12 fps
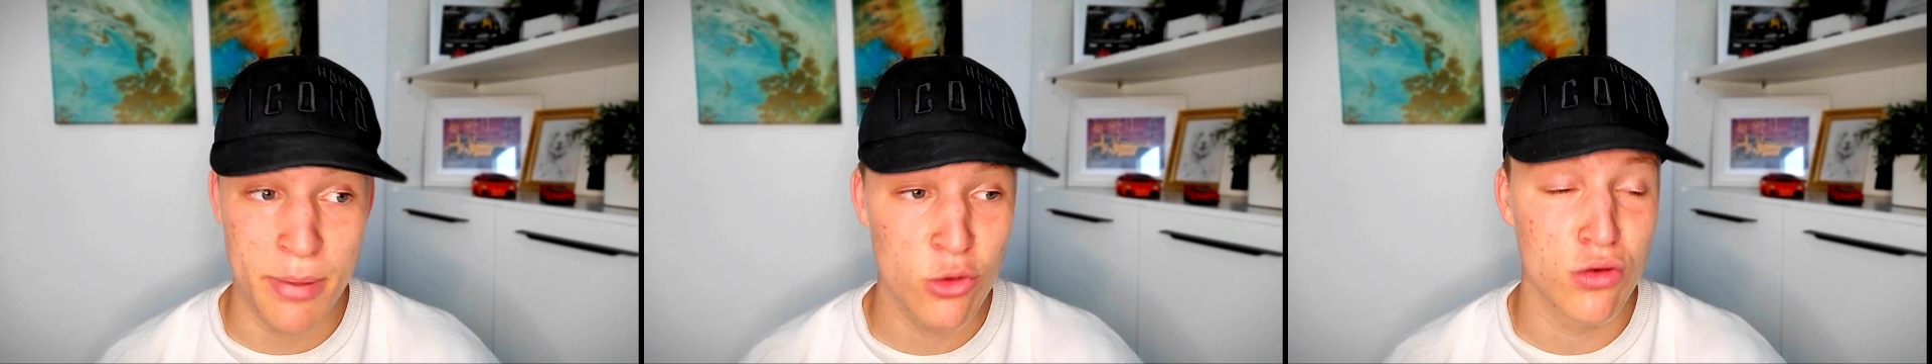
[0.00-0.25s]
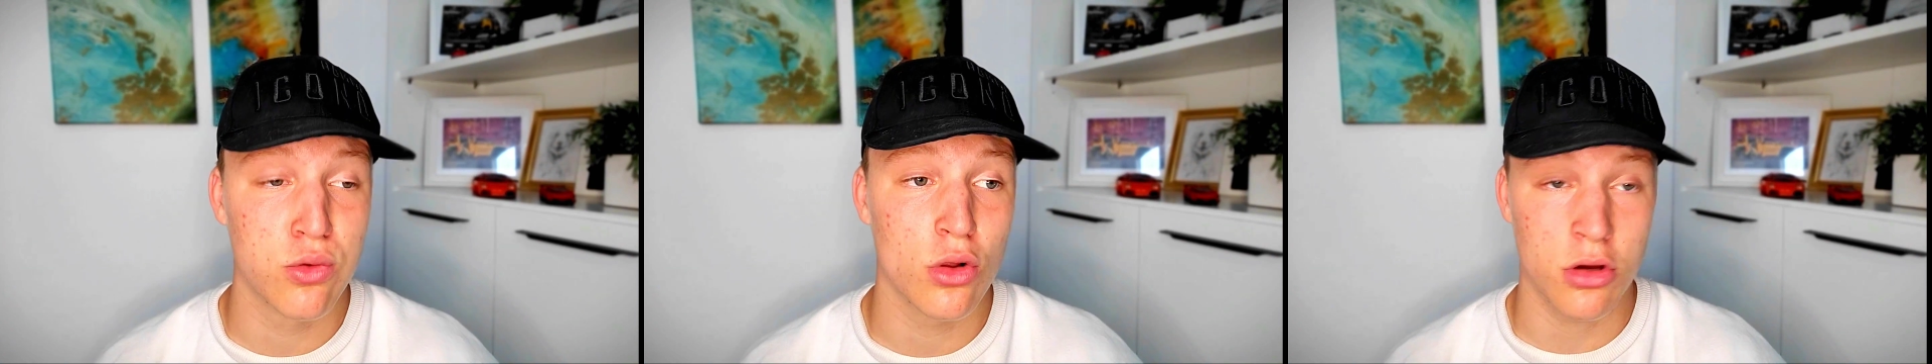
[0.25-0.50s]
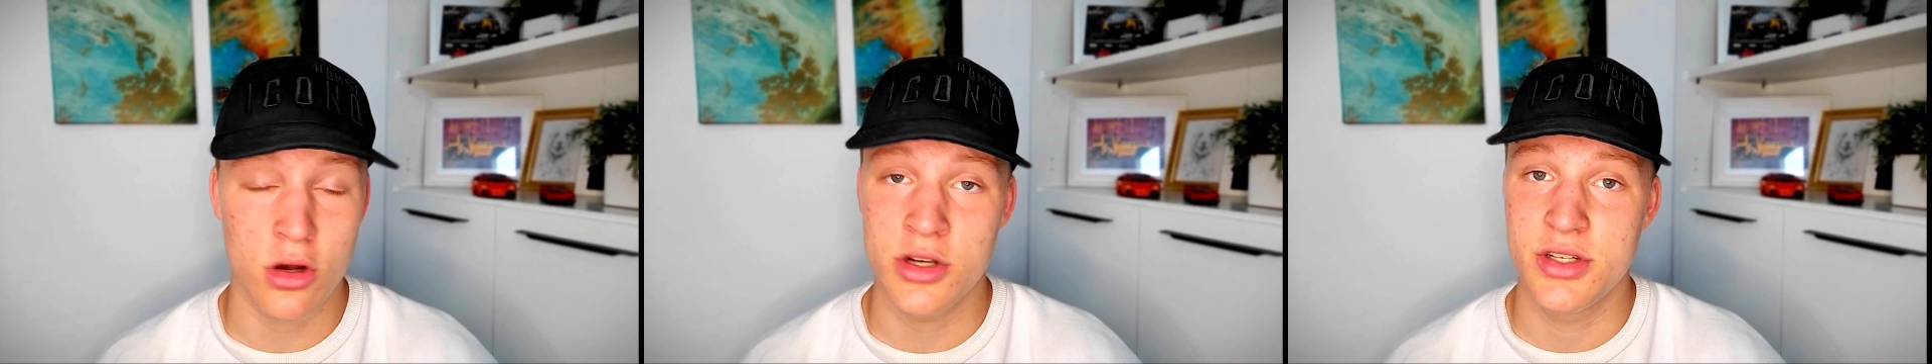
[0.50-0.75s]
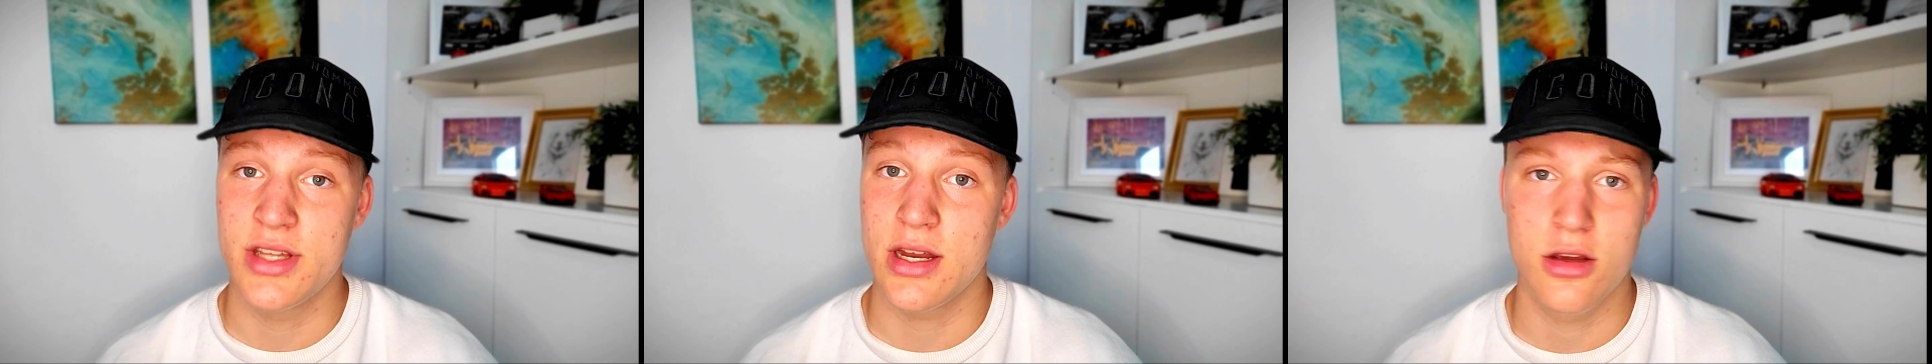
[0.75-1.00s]
beautiful
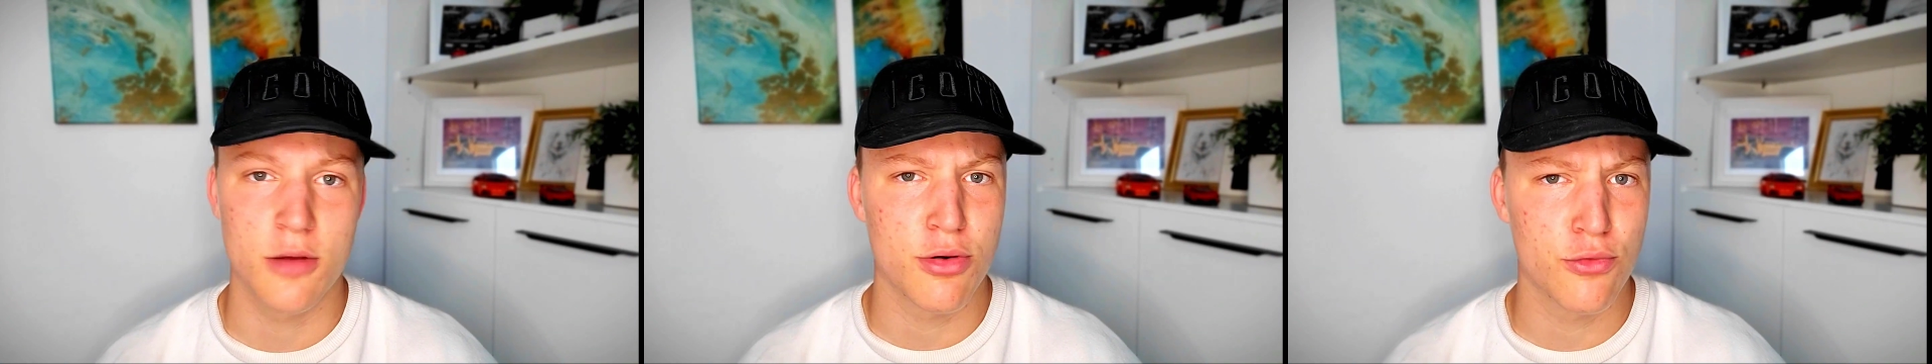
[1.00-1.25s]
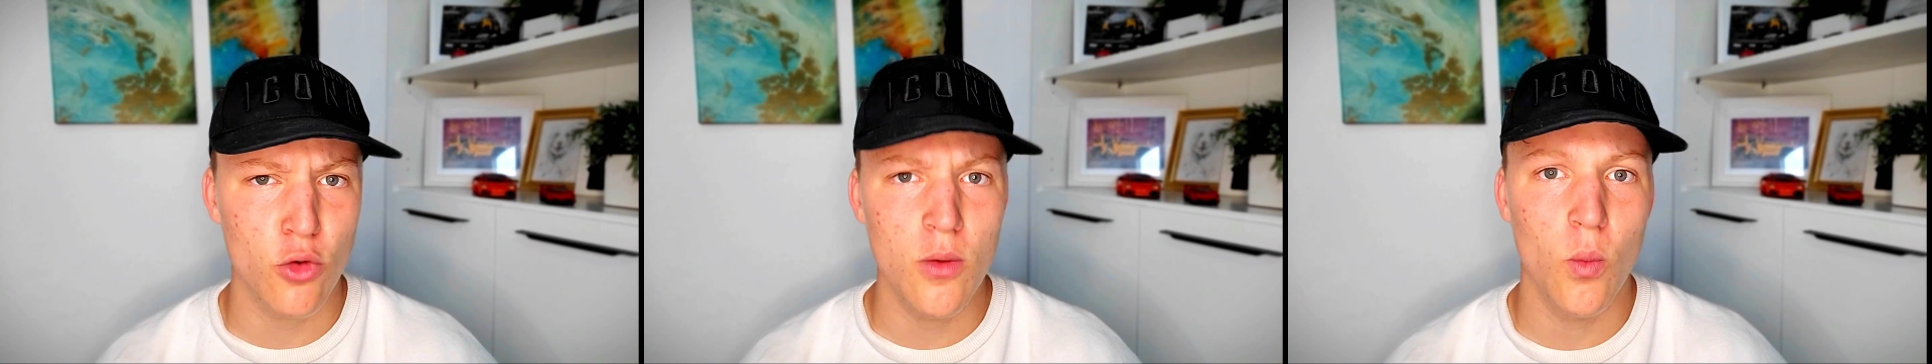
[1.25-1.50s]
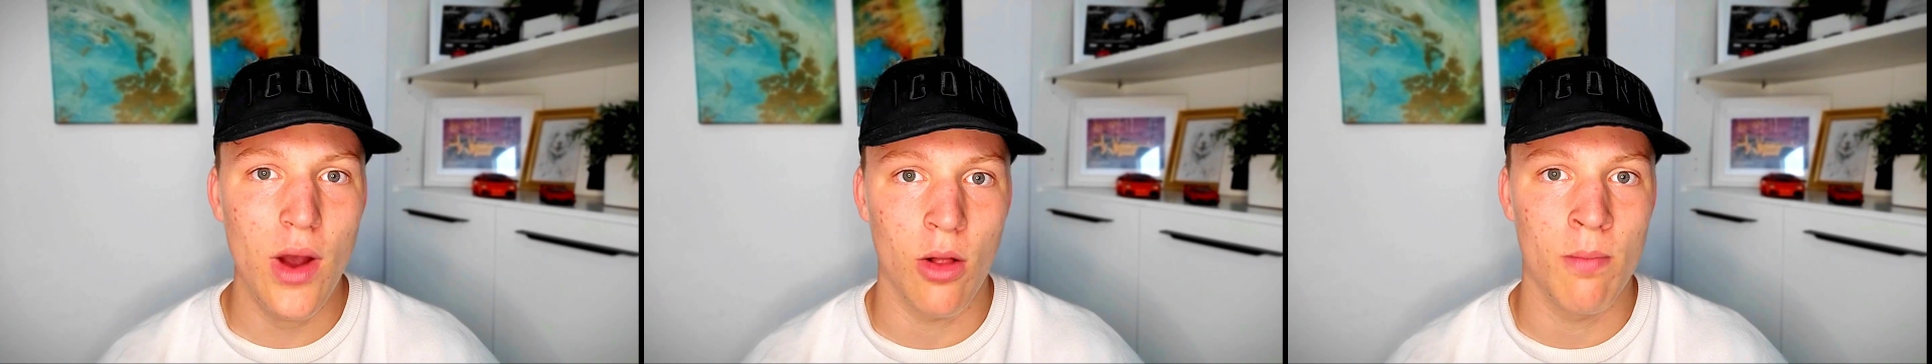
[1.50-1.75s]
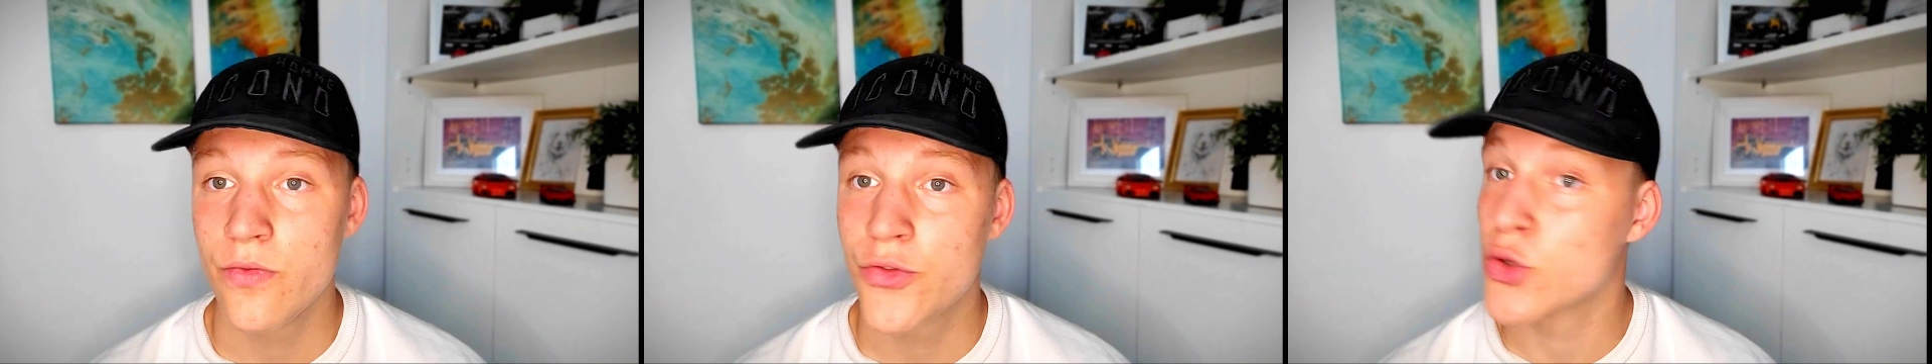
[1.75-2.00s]
cars that could perform well.